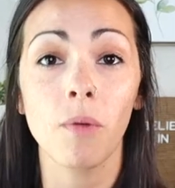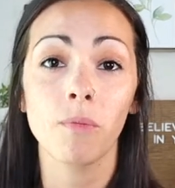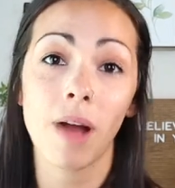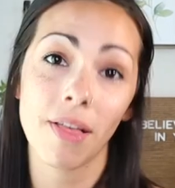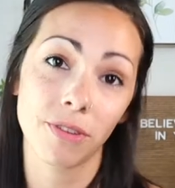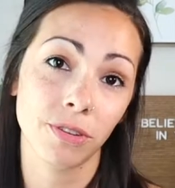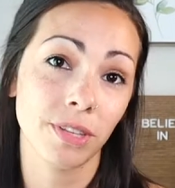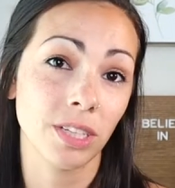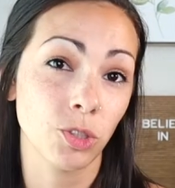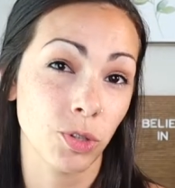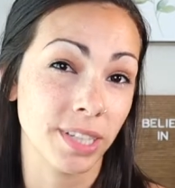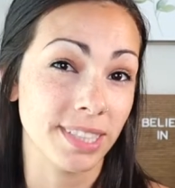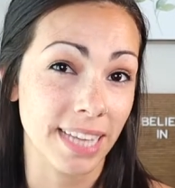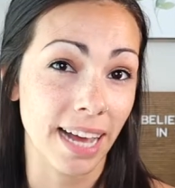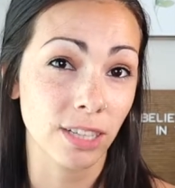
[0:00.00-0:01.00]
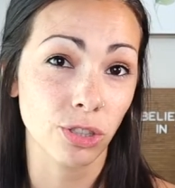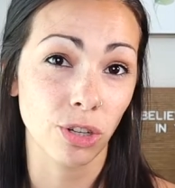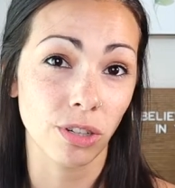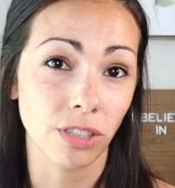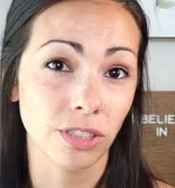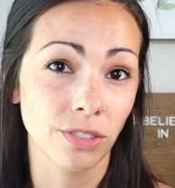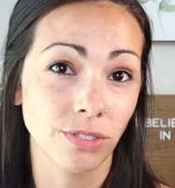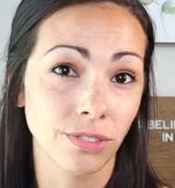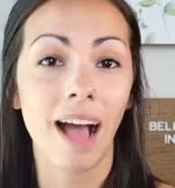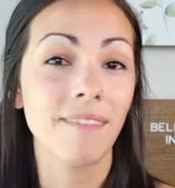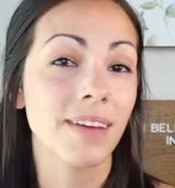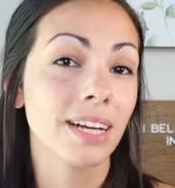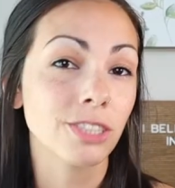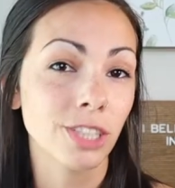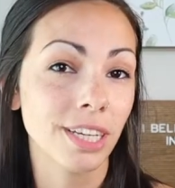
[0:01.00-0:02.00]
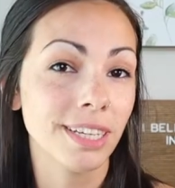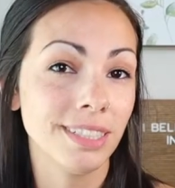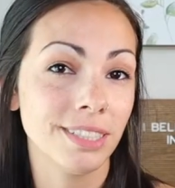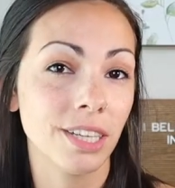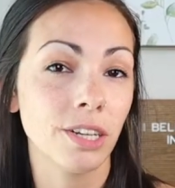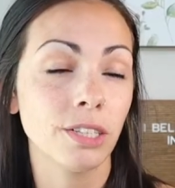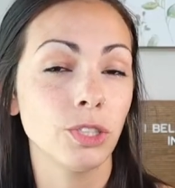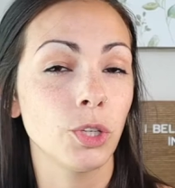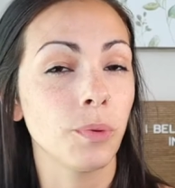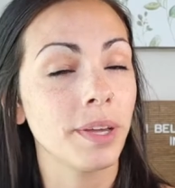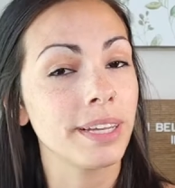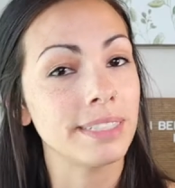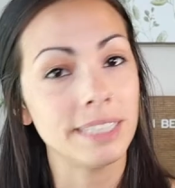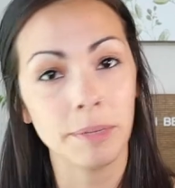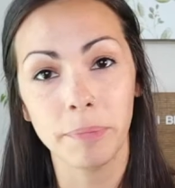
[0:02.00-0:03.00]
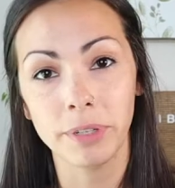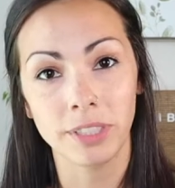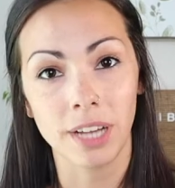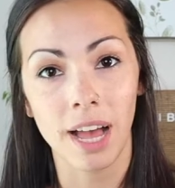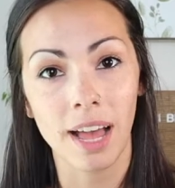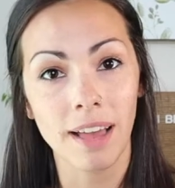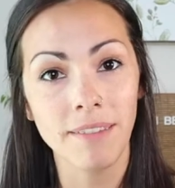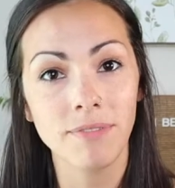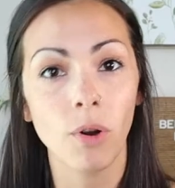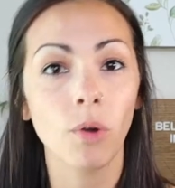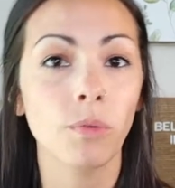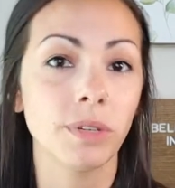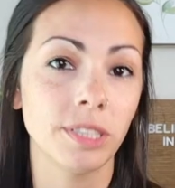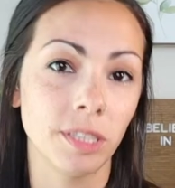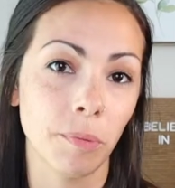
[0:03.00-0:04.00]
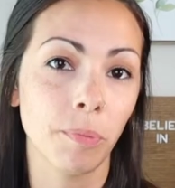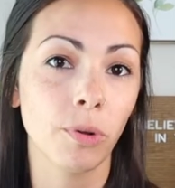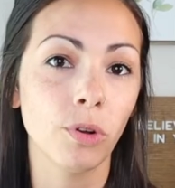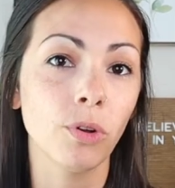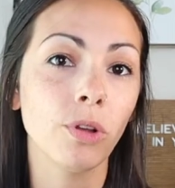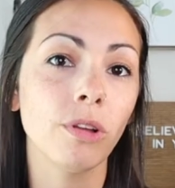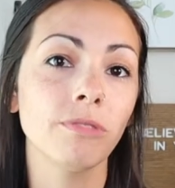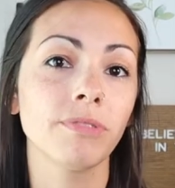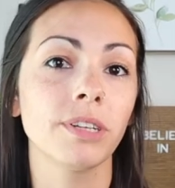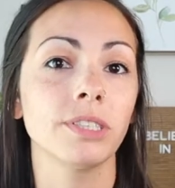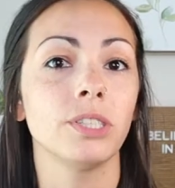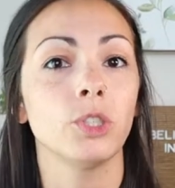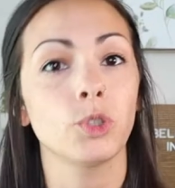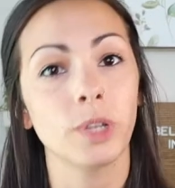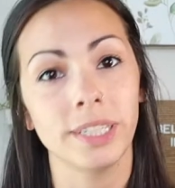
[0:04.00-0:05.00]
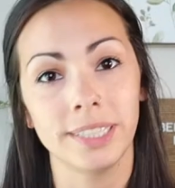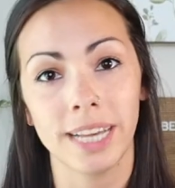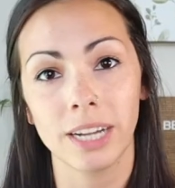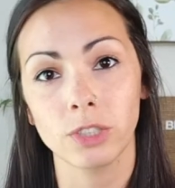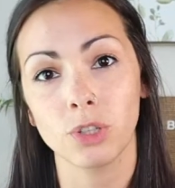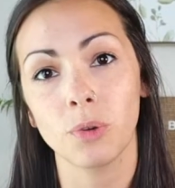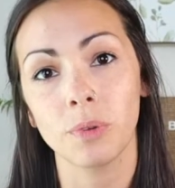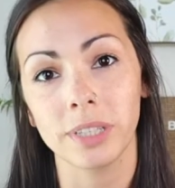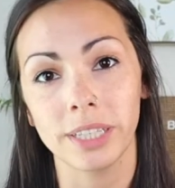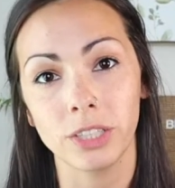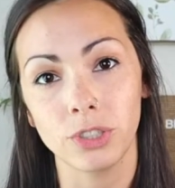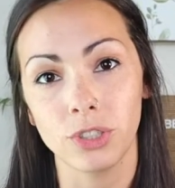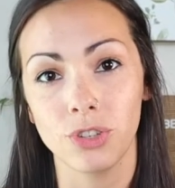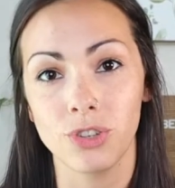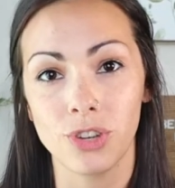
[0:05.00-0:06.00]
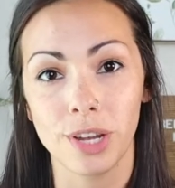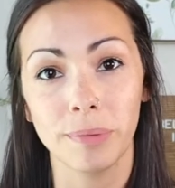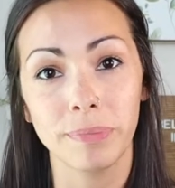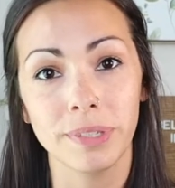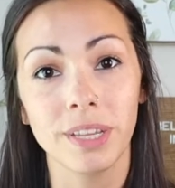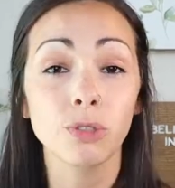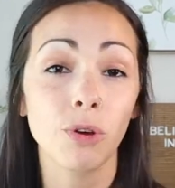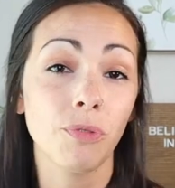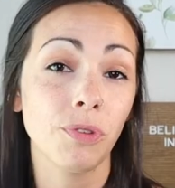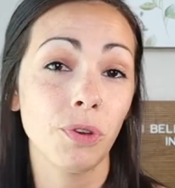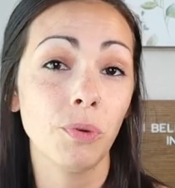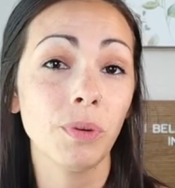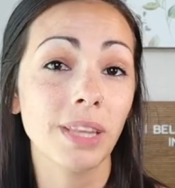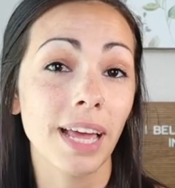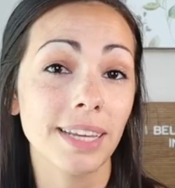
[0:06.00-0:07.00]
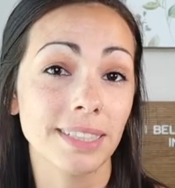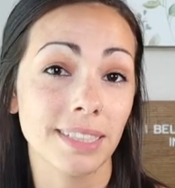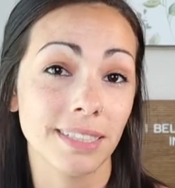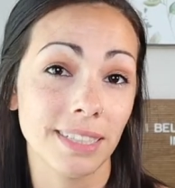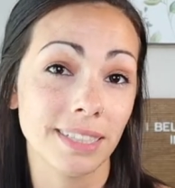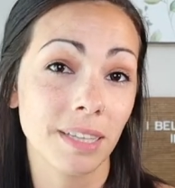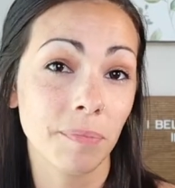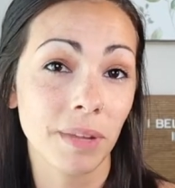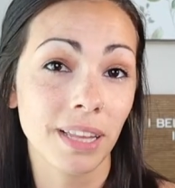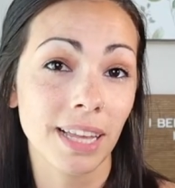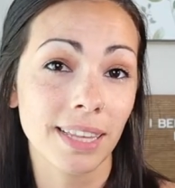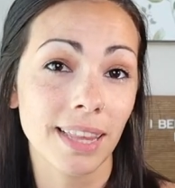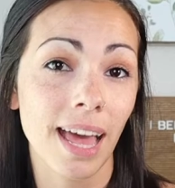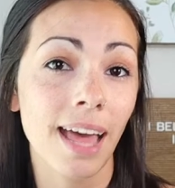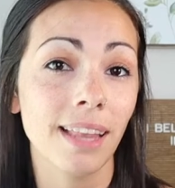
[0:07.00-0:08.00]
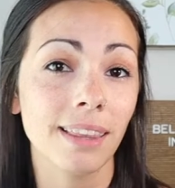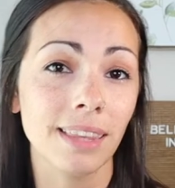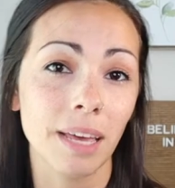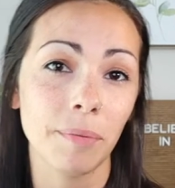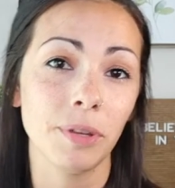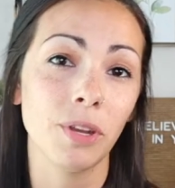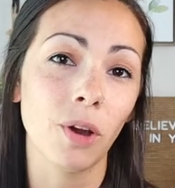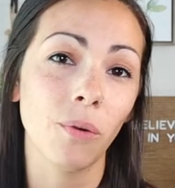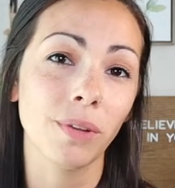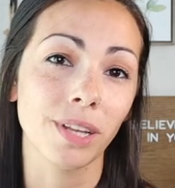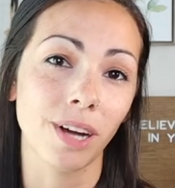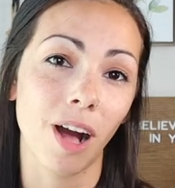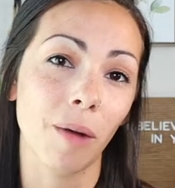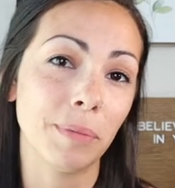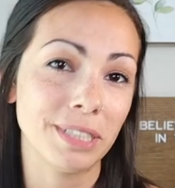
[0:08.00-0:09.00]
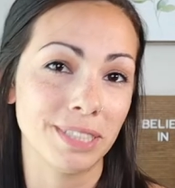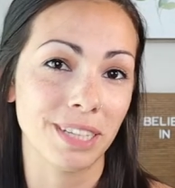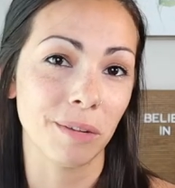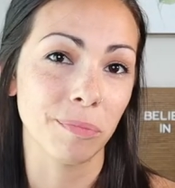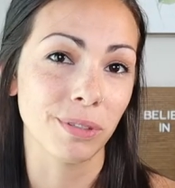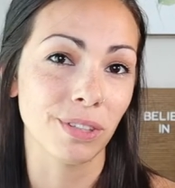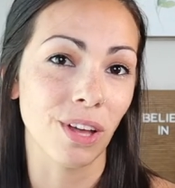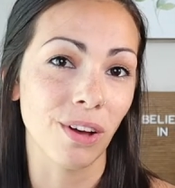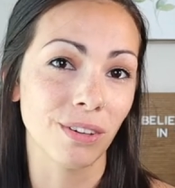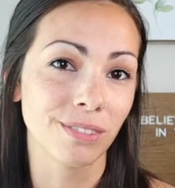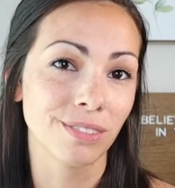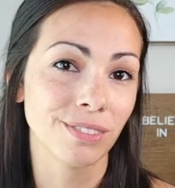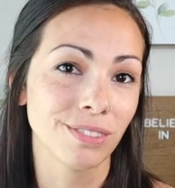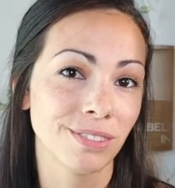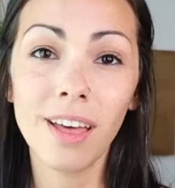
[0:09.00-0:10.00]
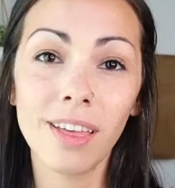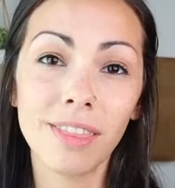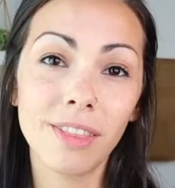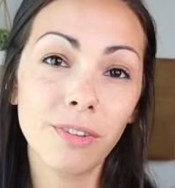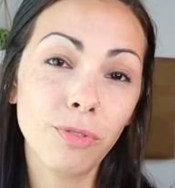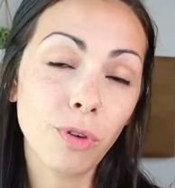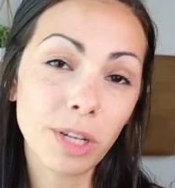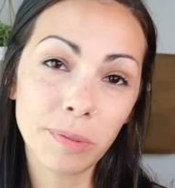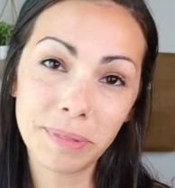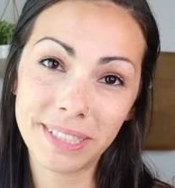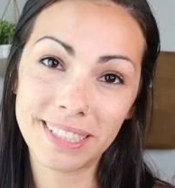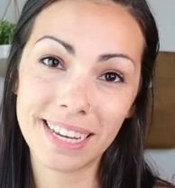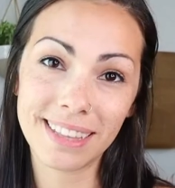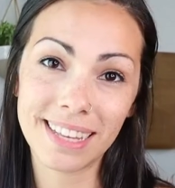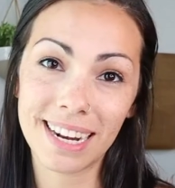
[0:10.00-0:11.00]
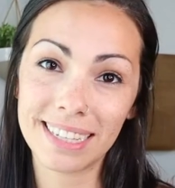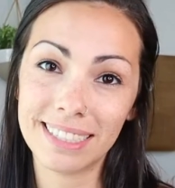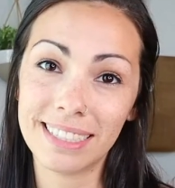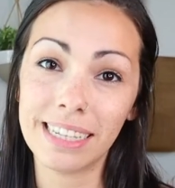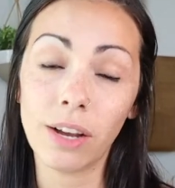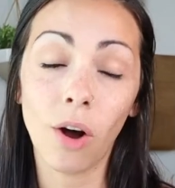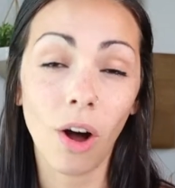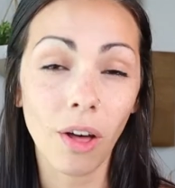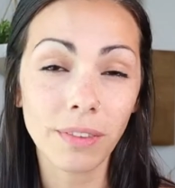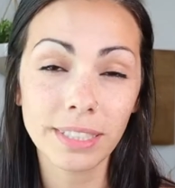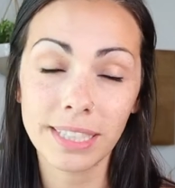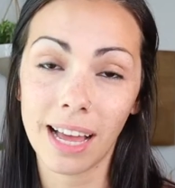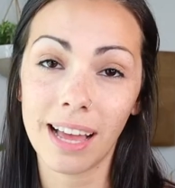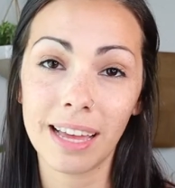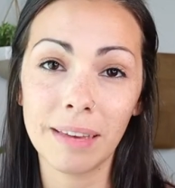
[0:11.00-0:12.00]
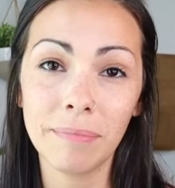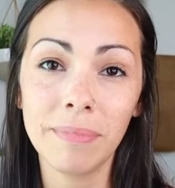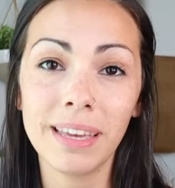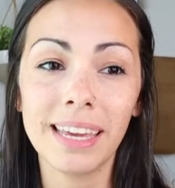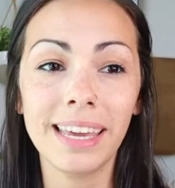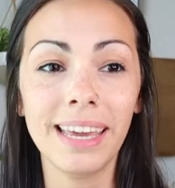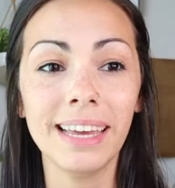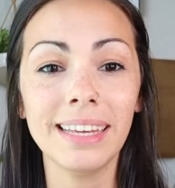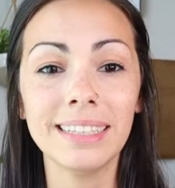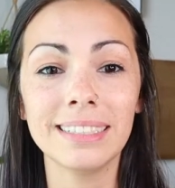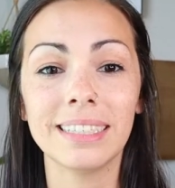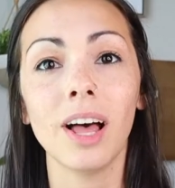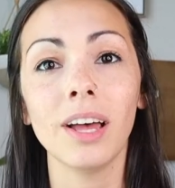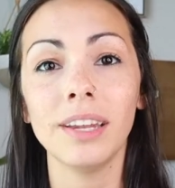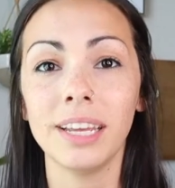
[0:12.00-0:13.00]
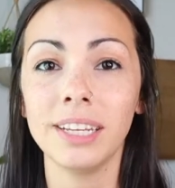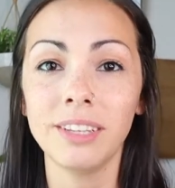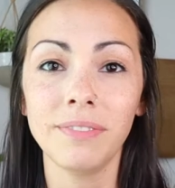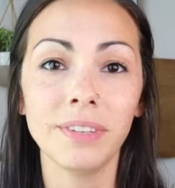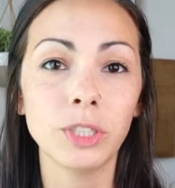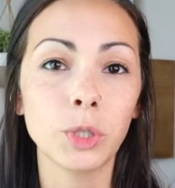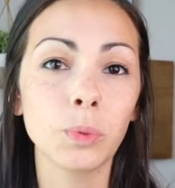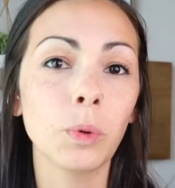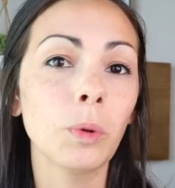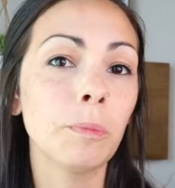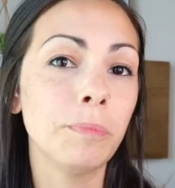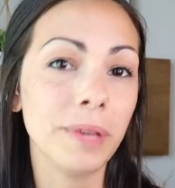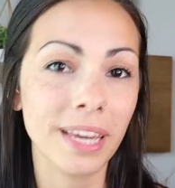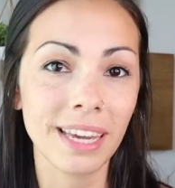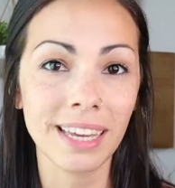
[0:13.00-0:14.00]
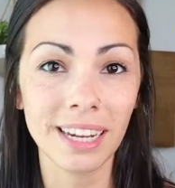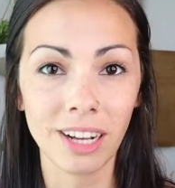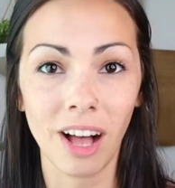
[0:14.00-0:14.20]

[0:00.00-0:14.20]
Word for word: rather than transactional. I've actually considered doing a deeper dive on reciprocal versus transactional relationships. So if you would like to see something like that, let me know in the comments down below. The fourth mistake that I see all the time is an individual being in a